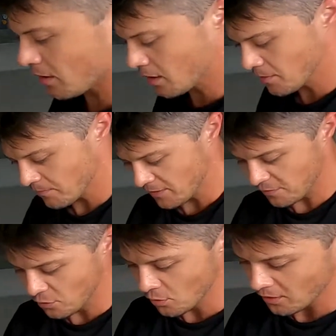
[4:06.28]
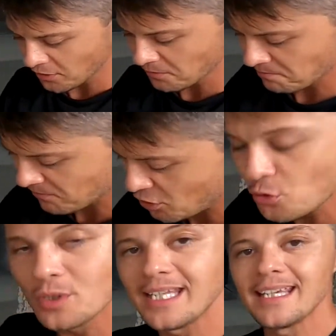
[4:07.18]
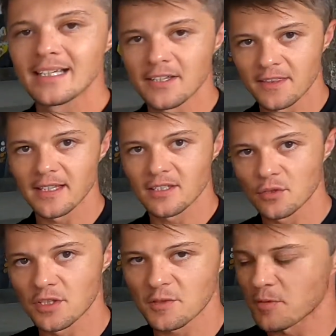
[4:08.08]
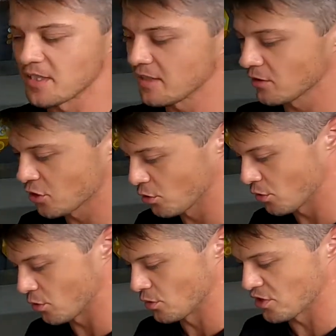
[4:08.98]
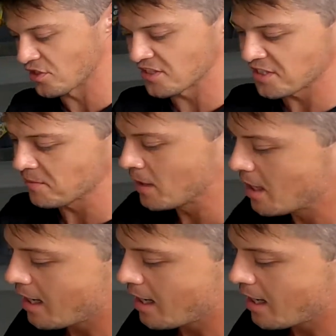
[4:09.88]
um, a few other unique things to this particular shoulder holster system.